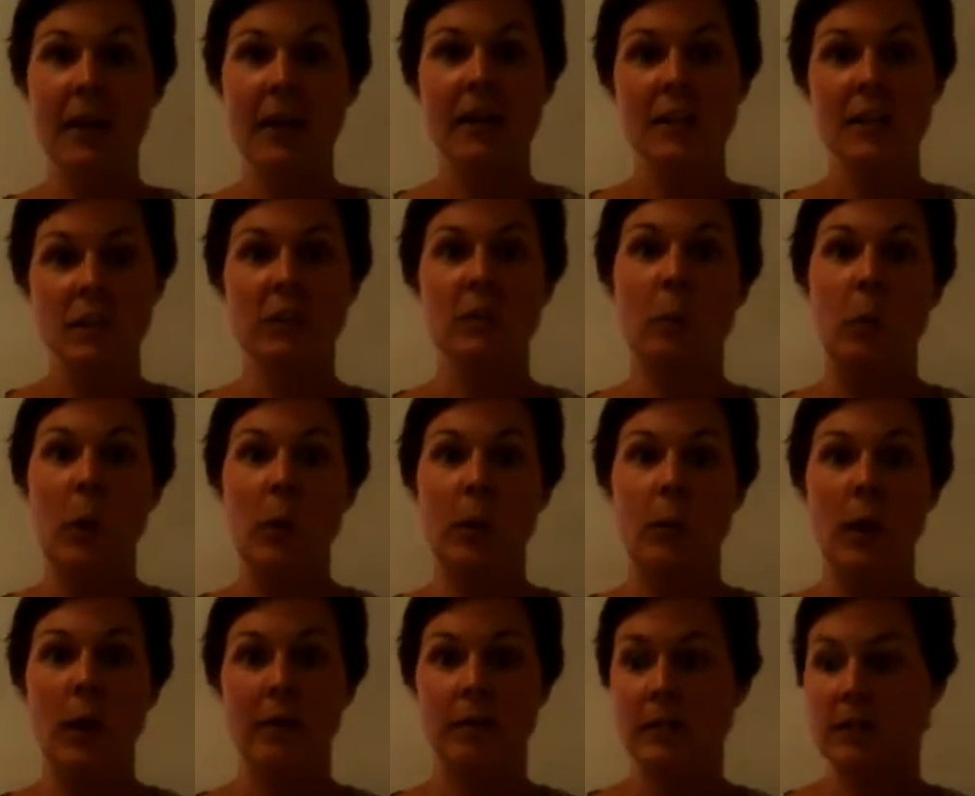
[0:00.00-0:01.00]
to the point
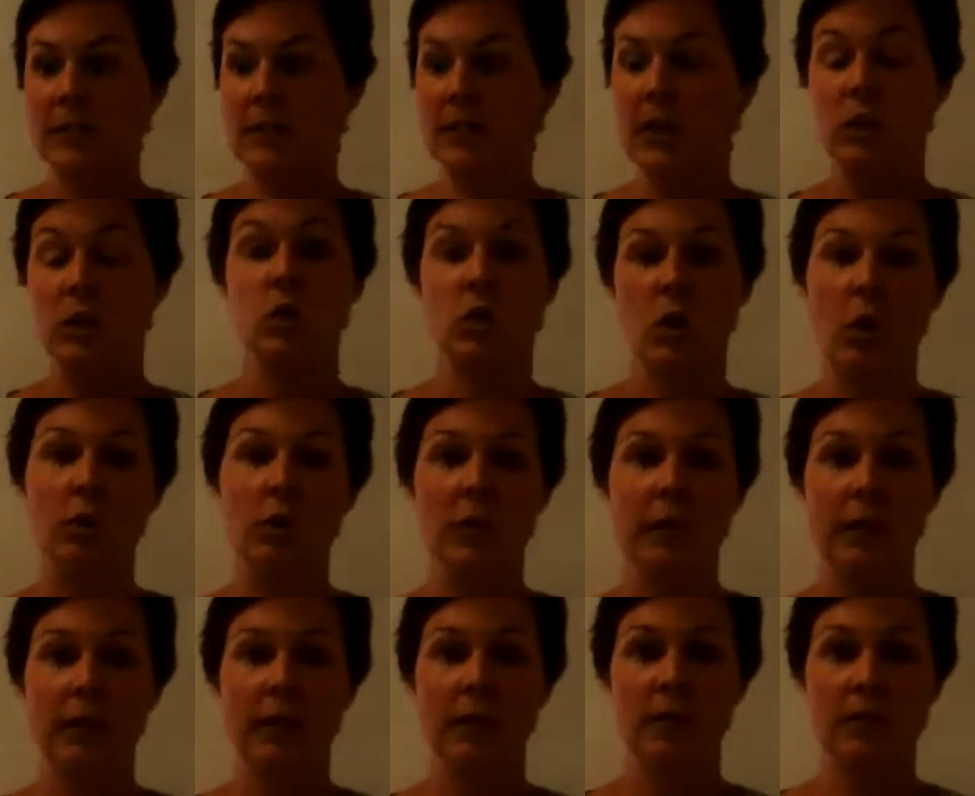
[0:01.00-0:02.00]
where it's controlling.